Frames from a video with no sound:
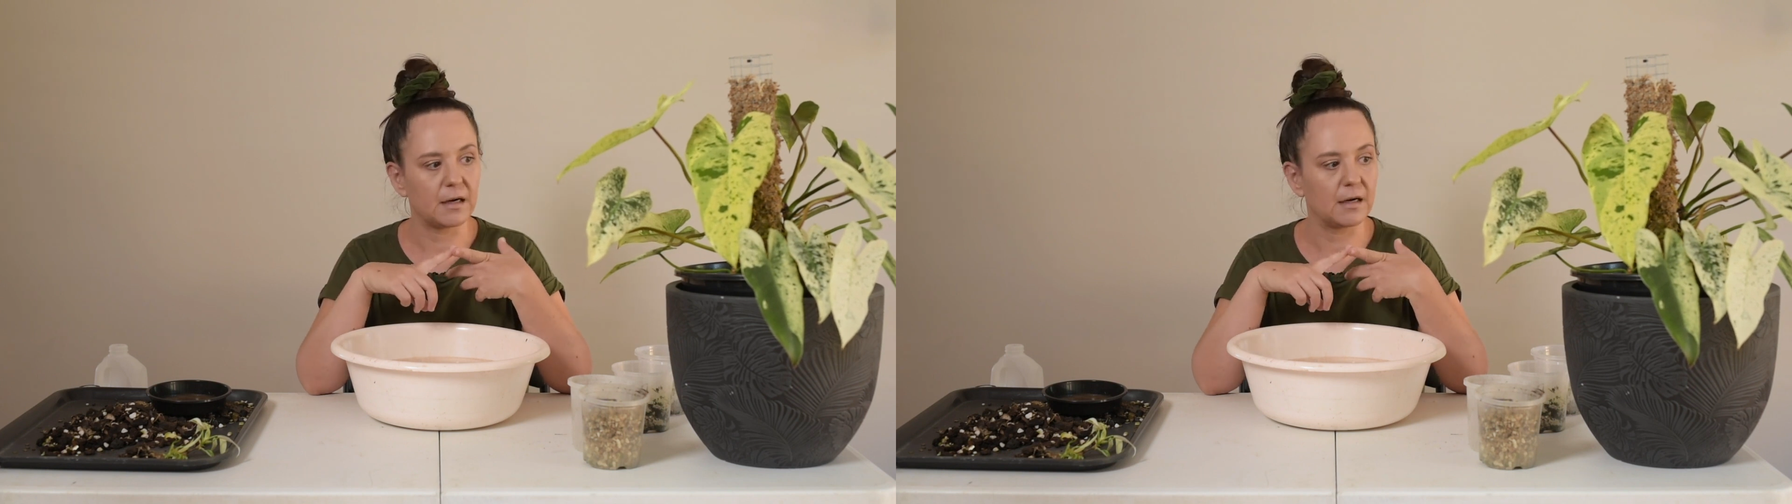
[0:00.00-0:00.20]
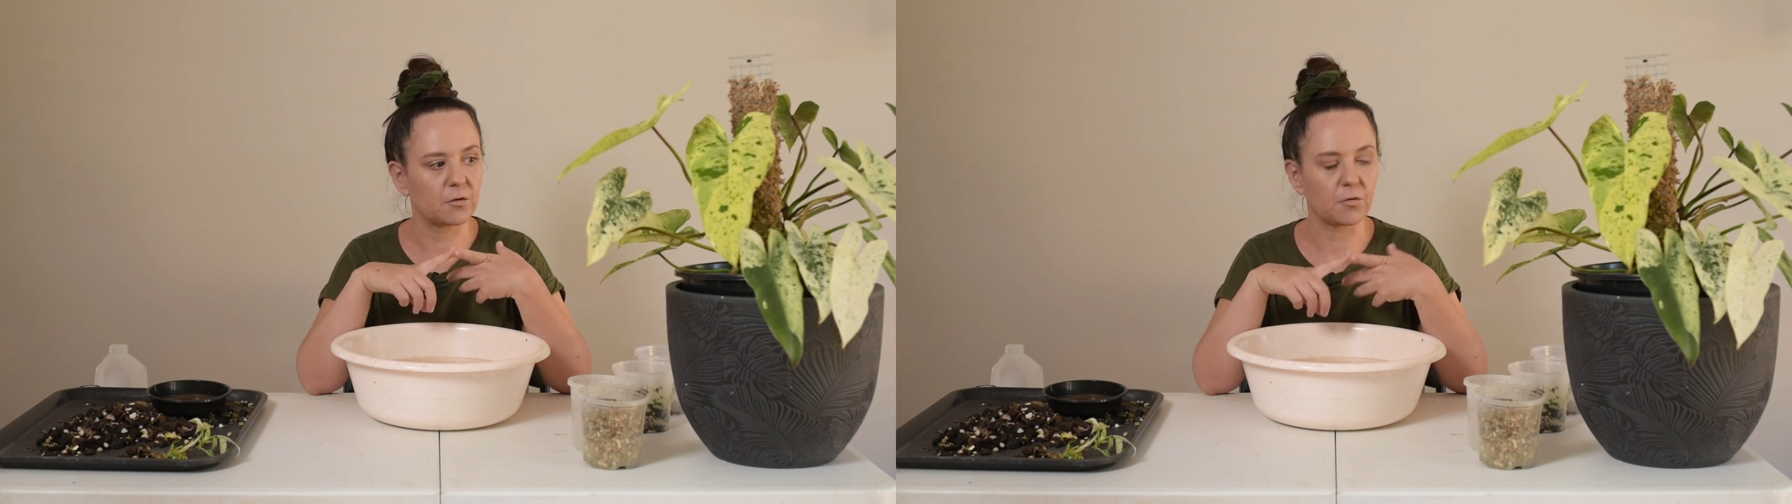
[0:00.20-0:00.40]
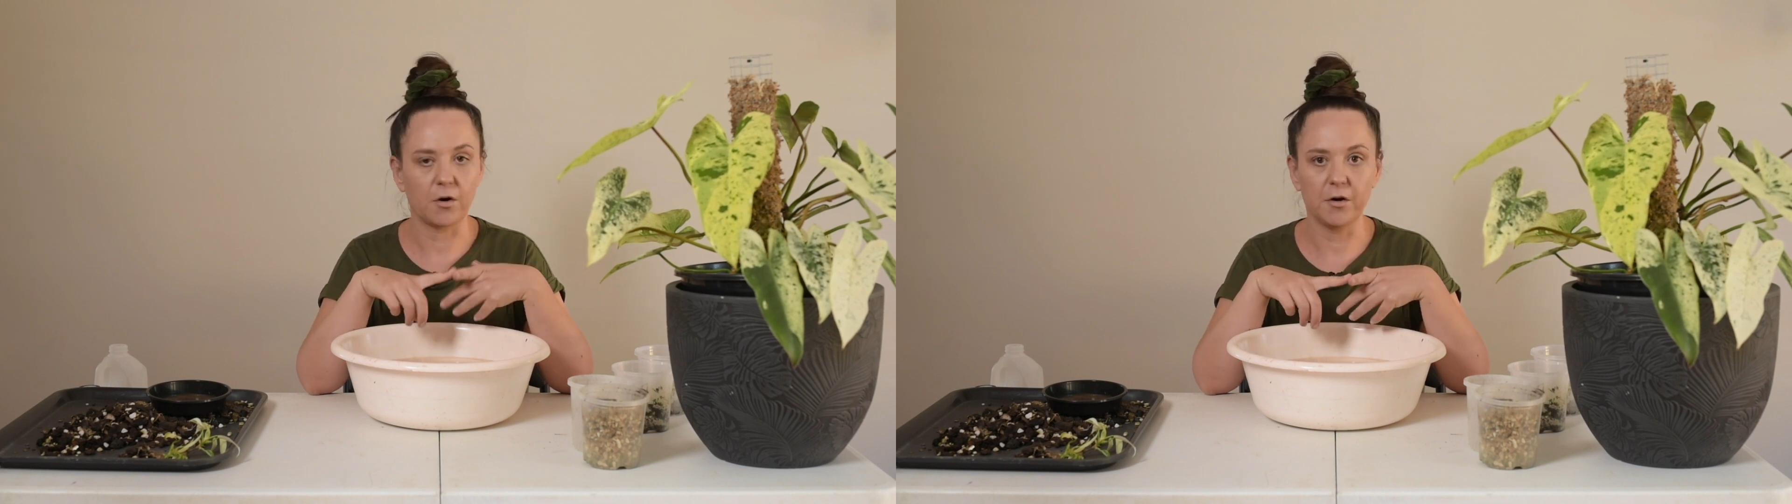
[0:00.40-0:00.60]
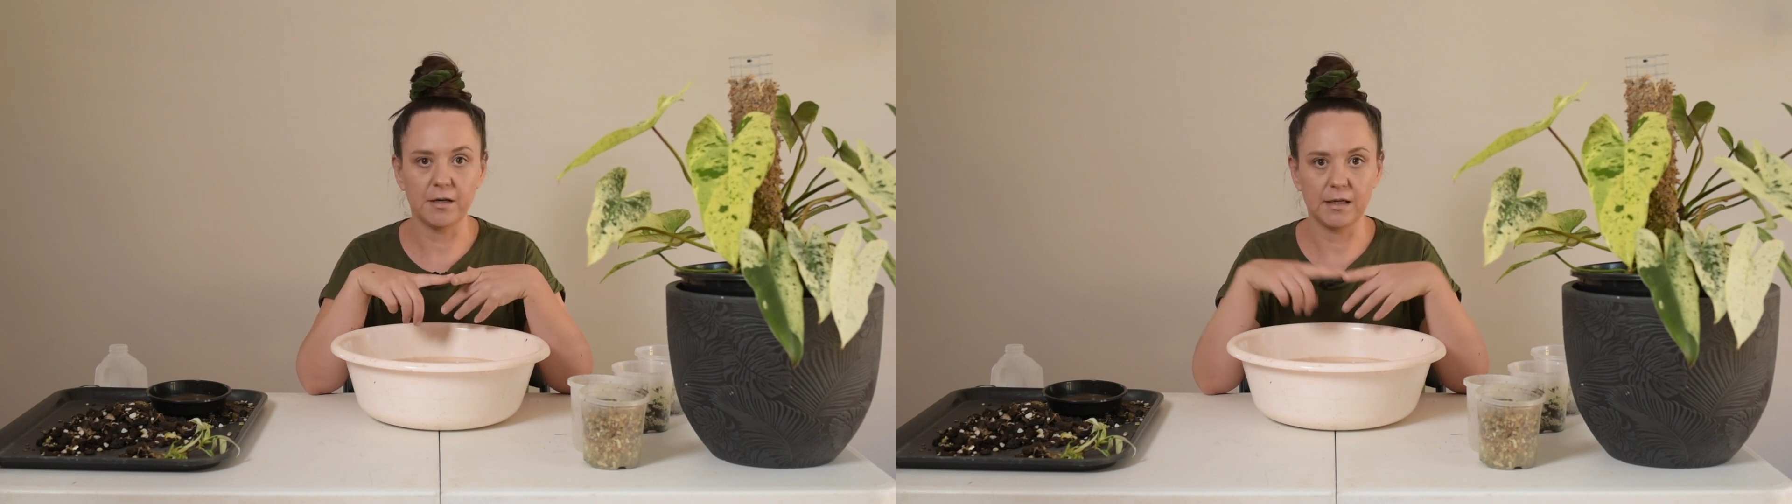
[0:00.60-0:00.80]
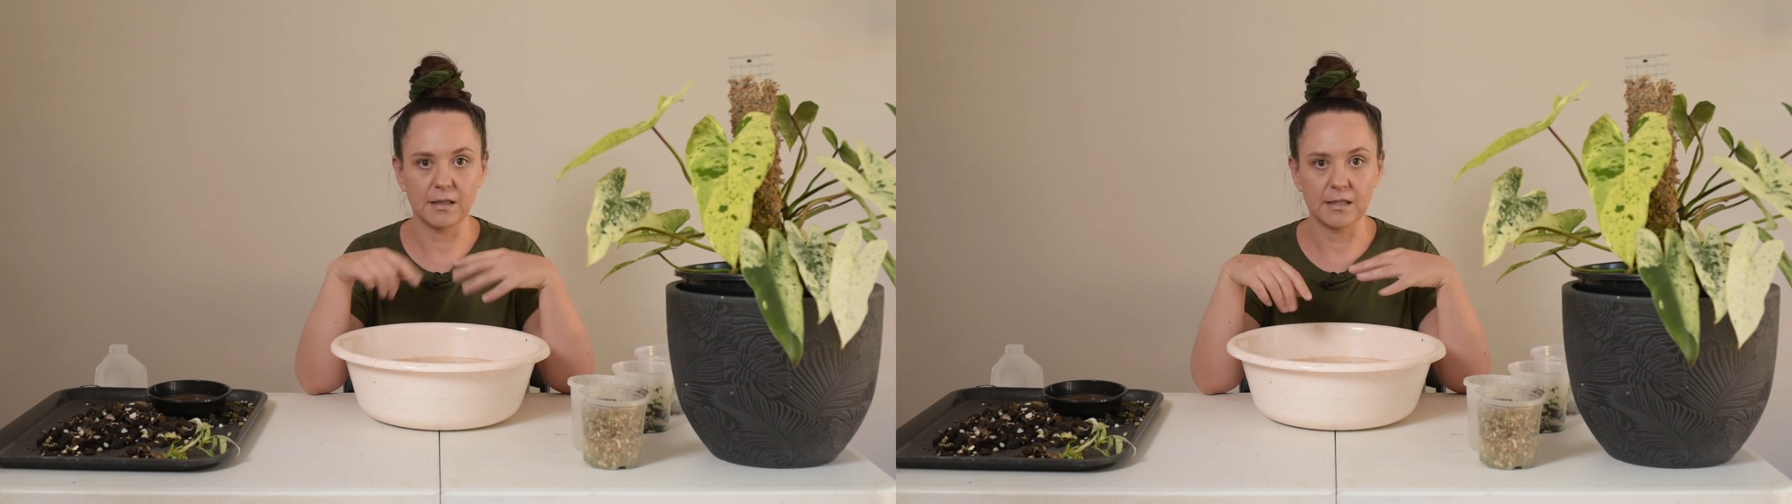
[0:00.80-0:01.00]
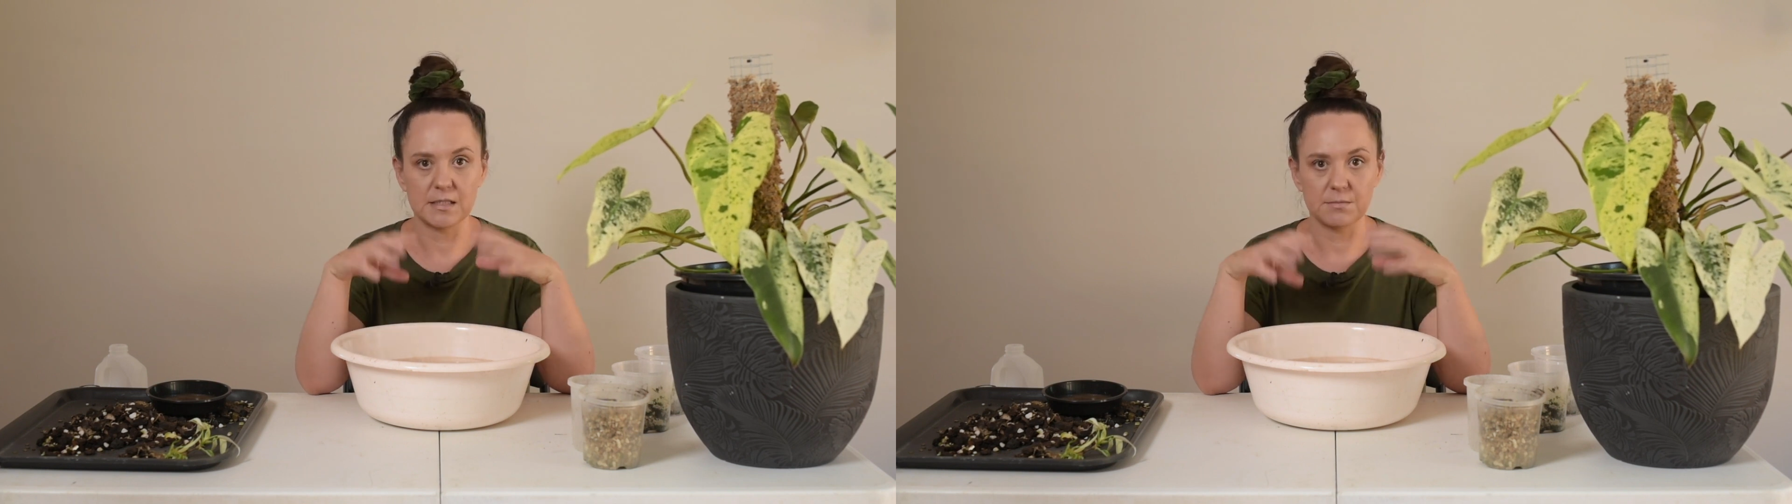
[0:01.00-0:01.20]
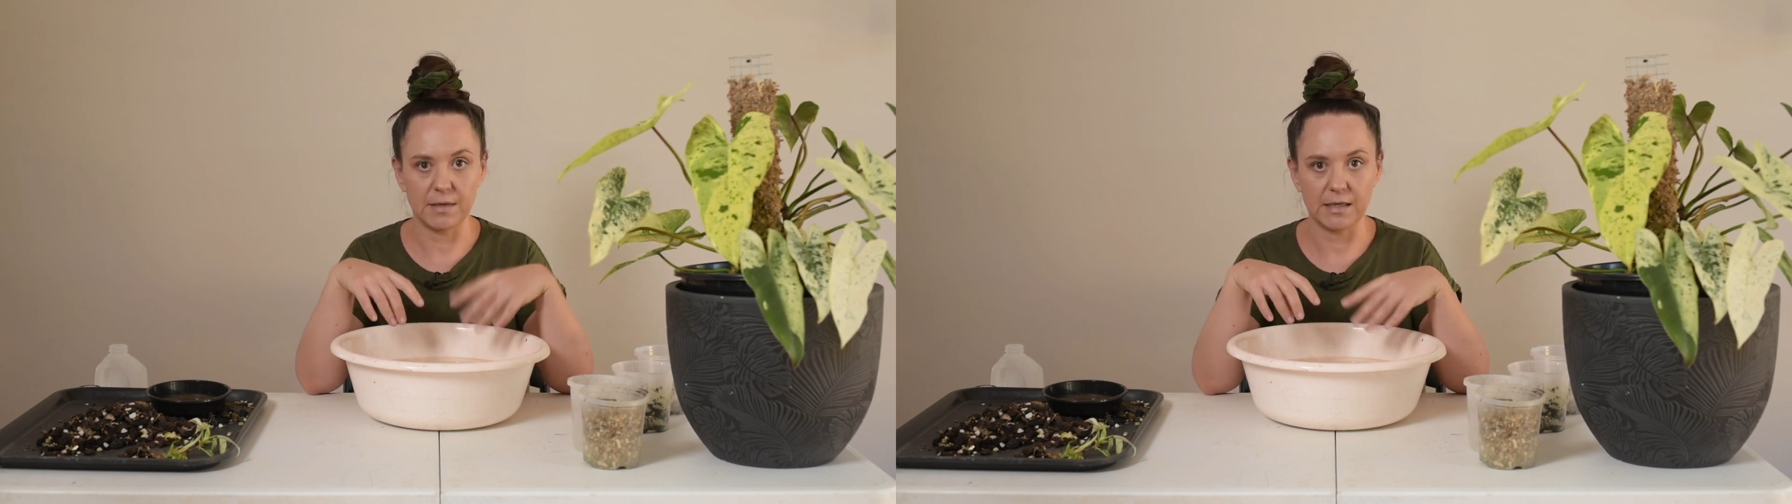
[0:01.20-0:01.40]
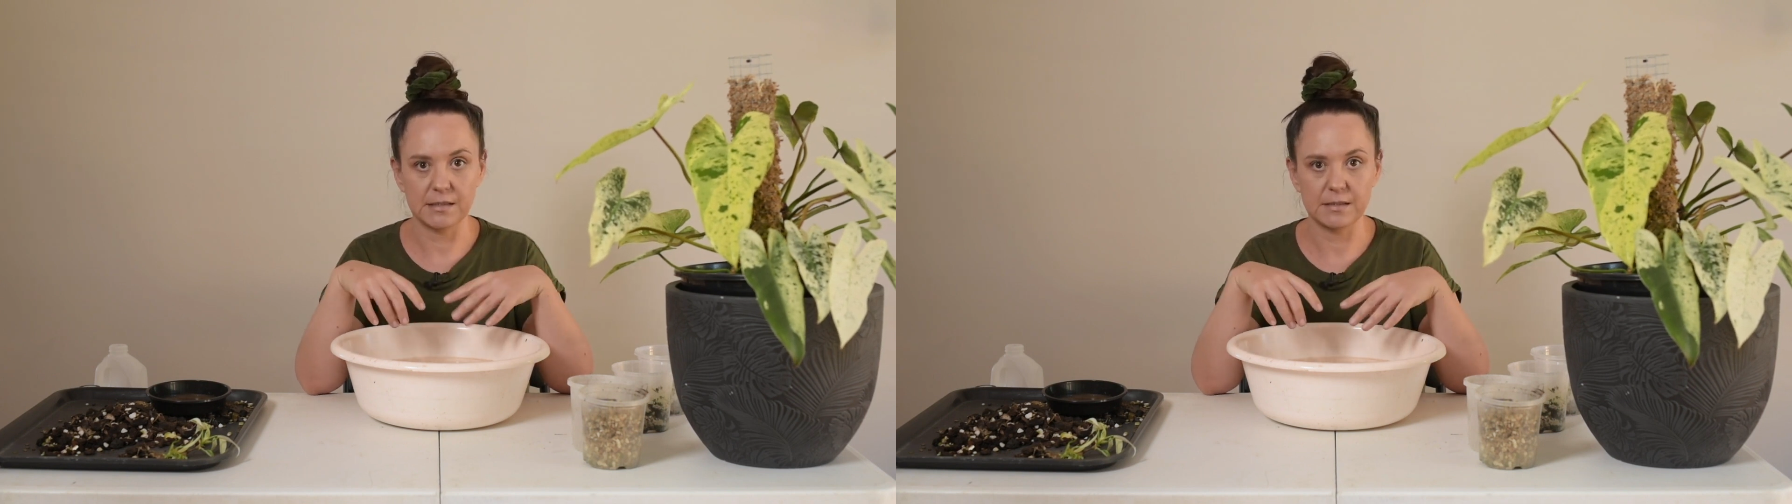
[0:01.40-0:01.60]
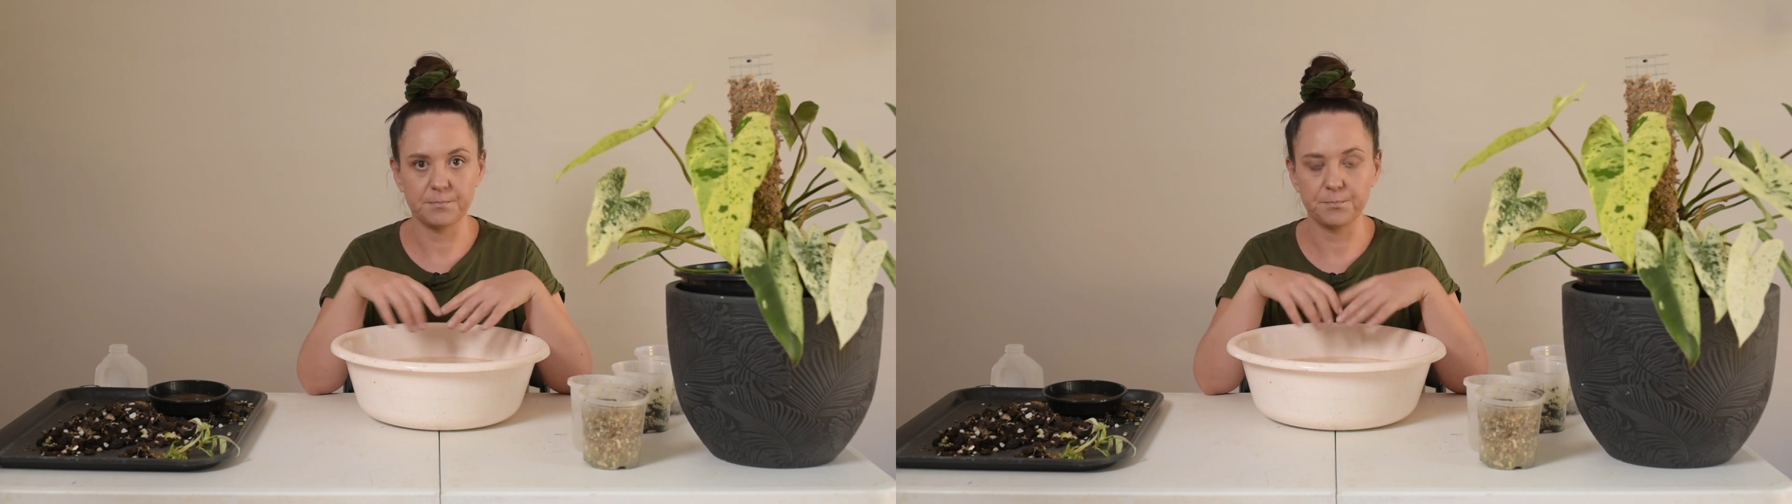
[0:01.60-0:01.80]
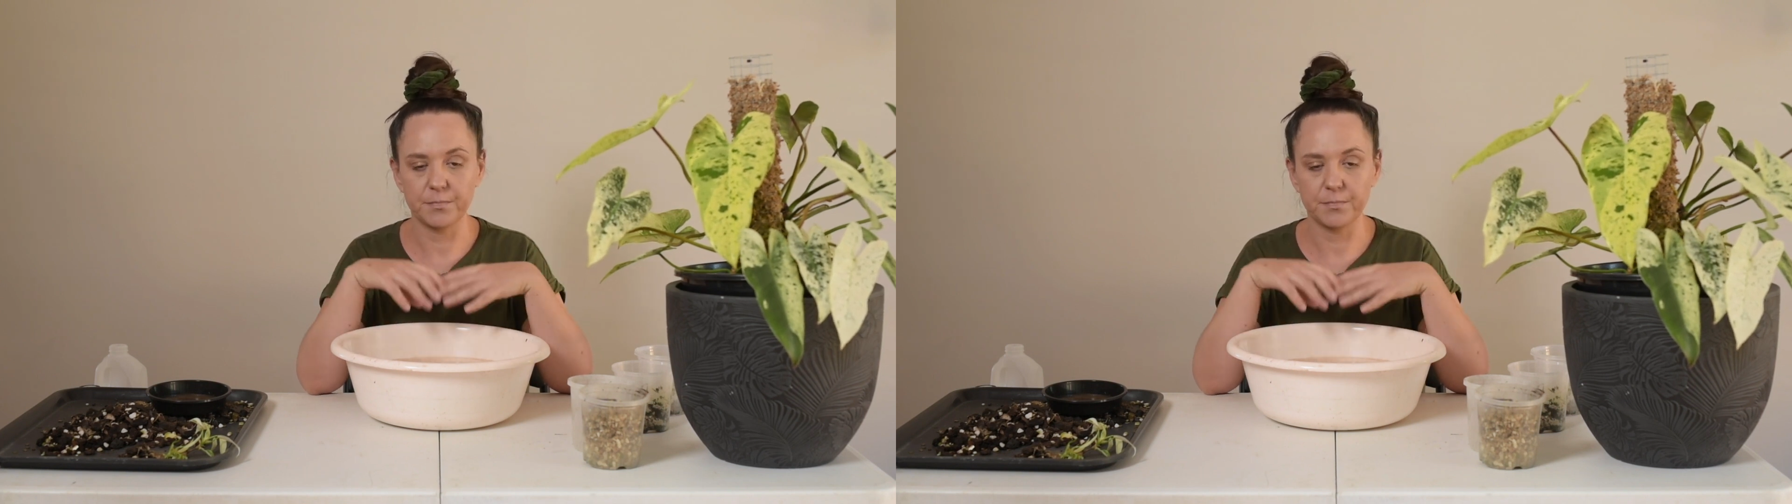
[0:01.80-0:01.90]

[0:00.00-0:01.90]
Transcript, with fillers: are grown in this mix.